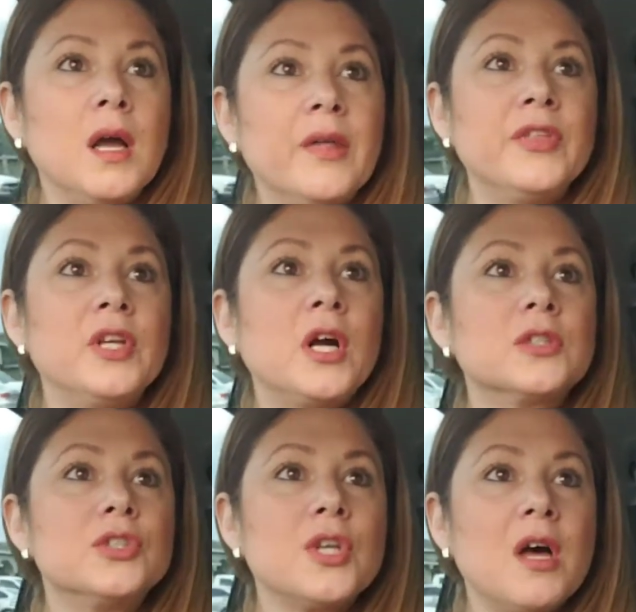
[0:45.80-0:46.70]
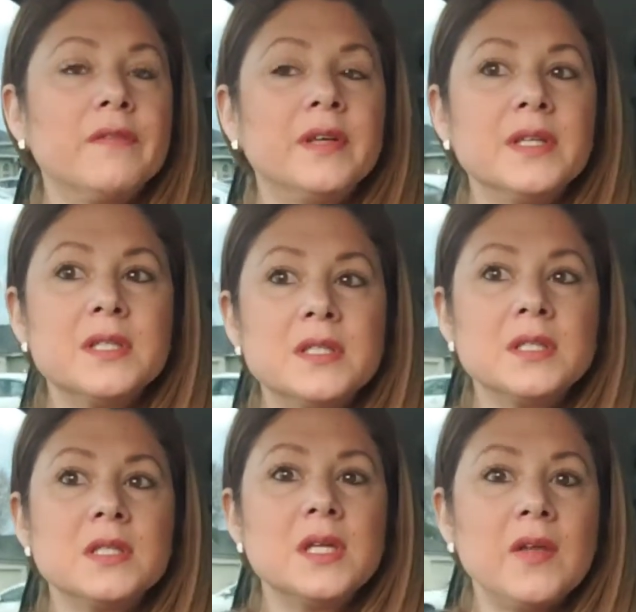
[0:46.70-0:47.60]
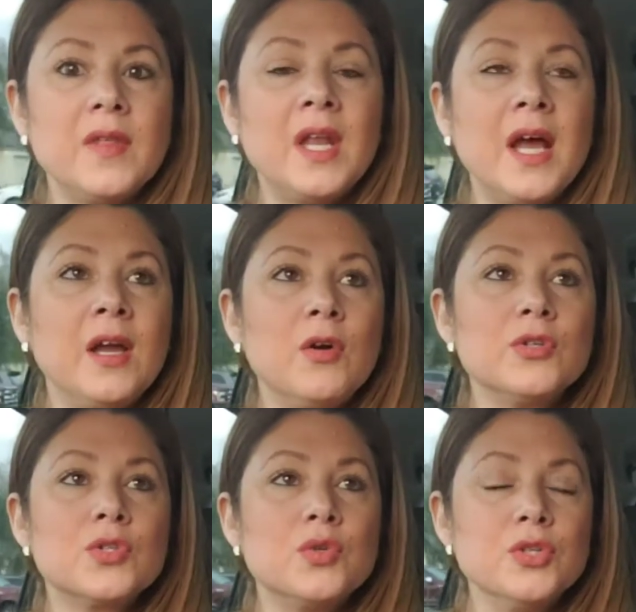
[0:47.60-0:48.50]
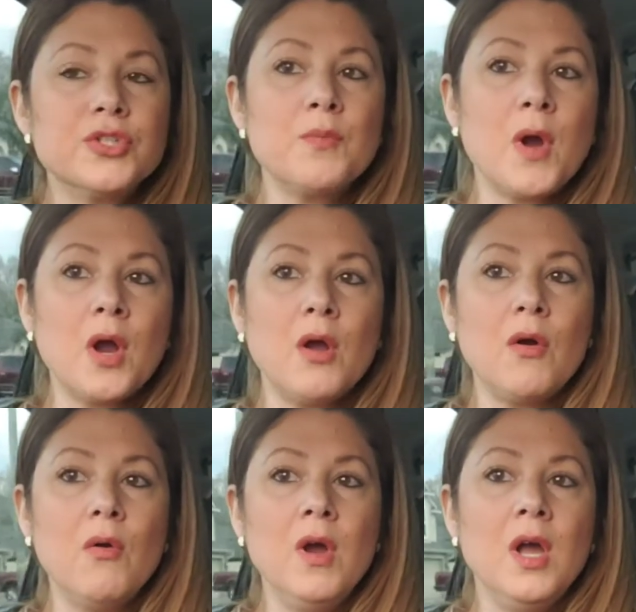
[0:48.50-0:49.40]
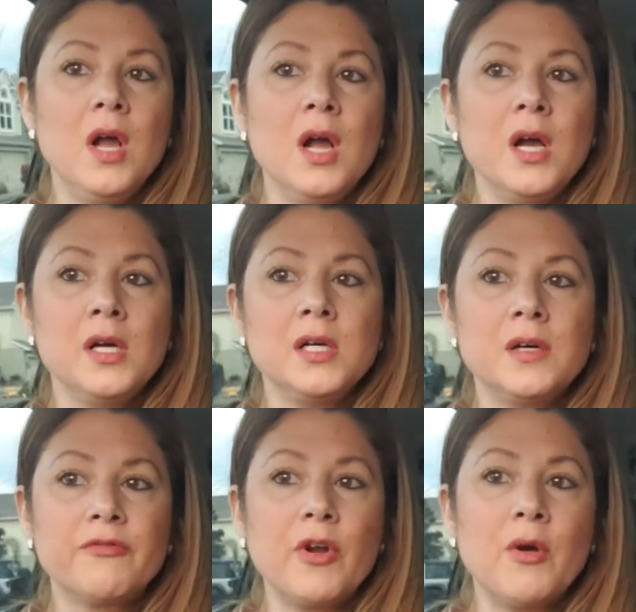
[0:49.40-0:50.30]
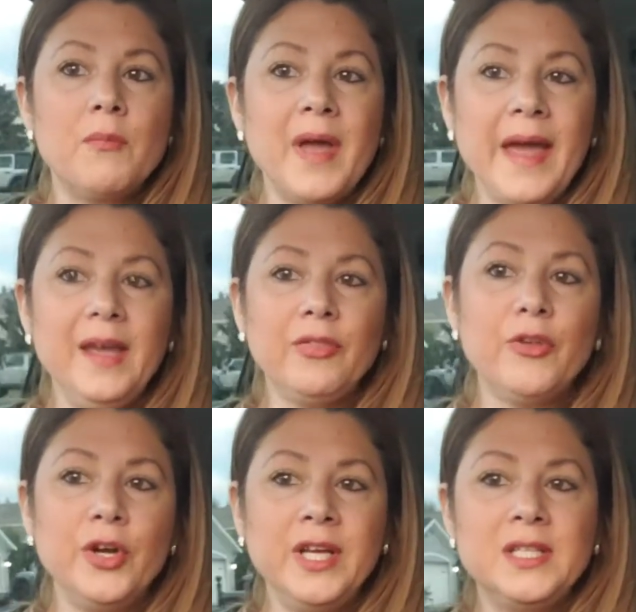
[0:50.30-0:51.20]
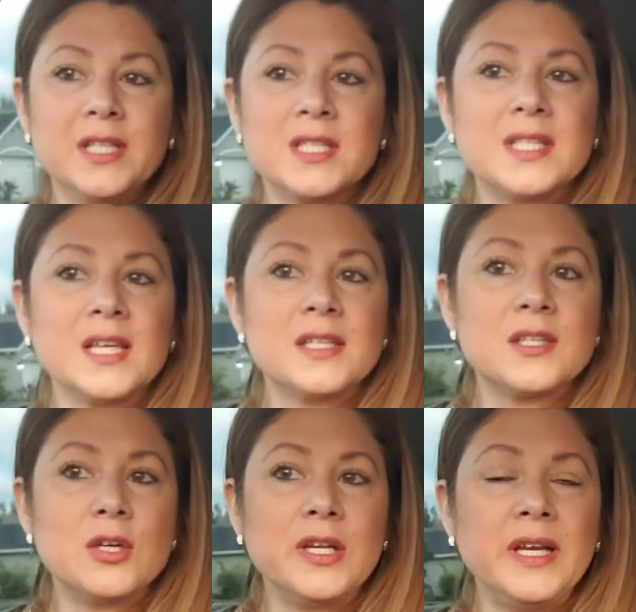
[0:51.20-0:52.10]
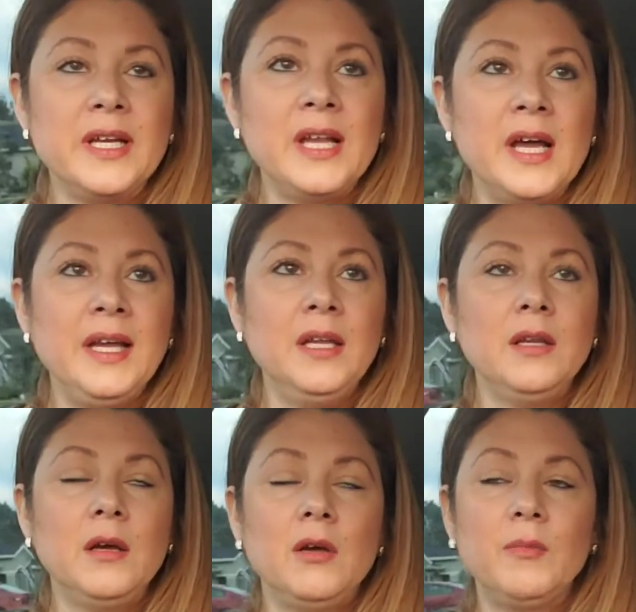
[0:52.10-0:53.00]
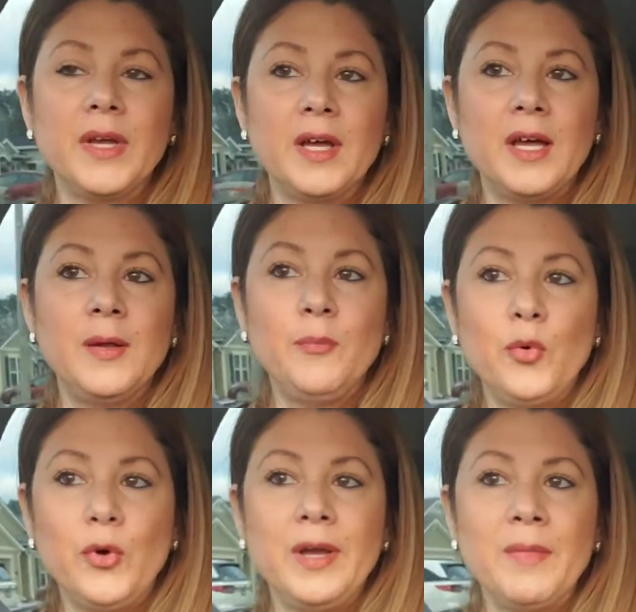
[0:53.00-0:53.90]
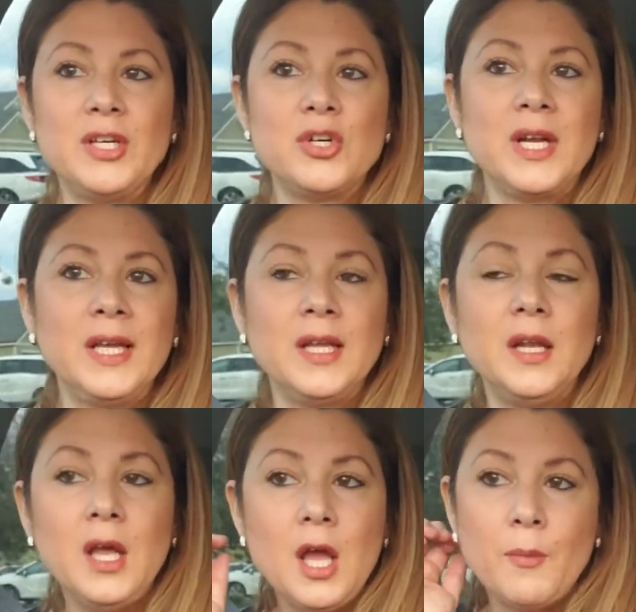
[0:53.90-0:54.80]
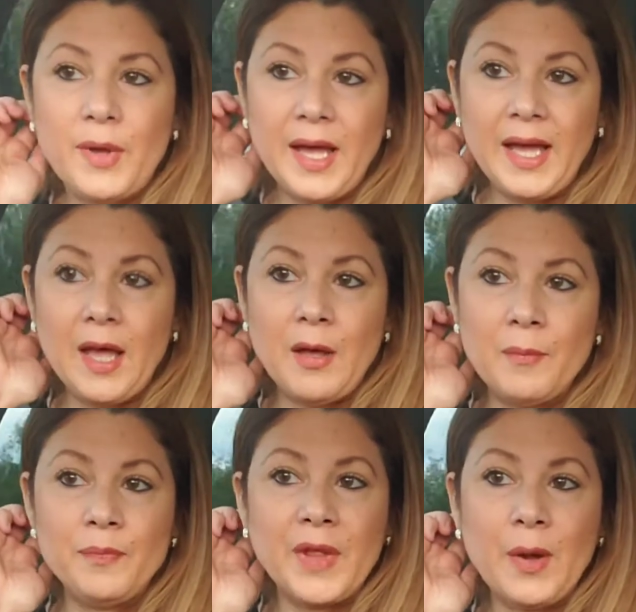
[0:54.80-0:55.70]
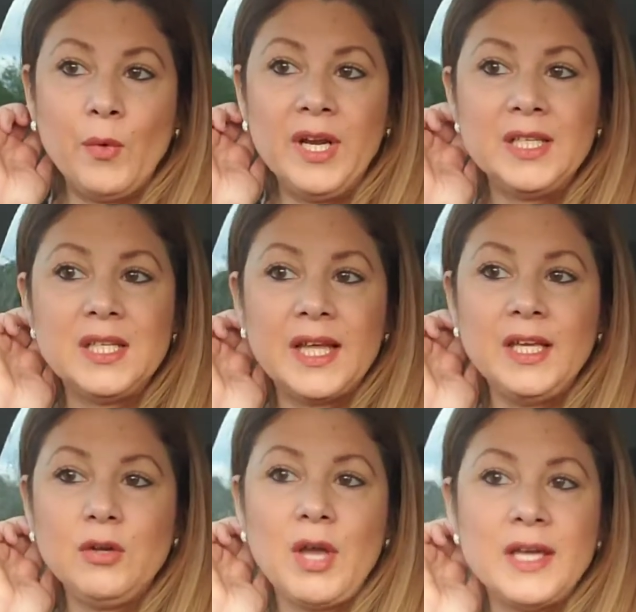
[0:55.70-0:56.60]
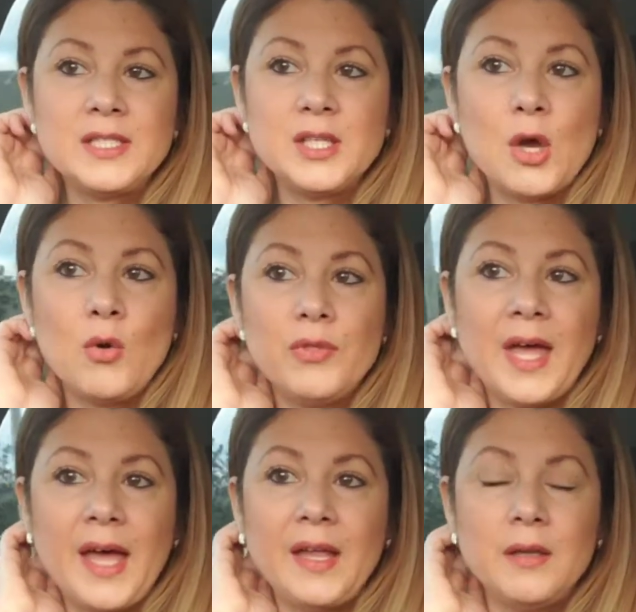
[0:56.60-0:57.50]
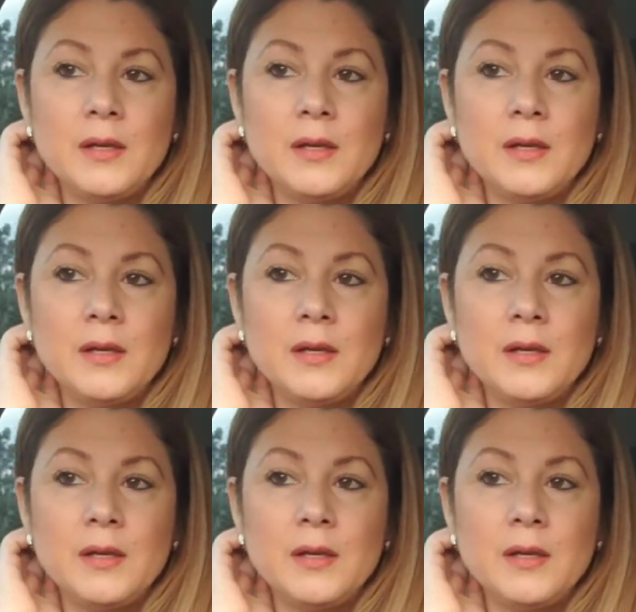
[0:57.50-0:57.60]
at the doctor's office, and then I go to school tomorrow from 8:30 to 6:30 at night. Oh my God, boy am I dreading it. But I wanted to let you guys know that,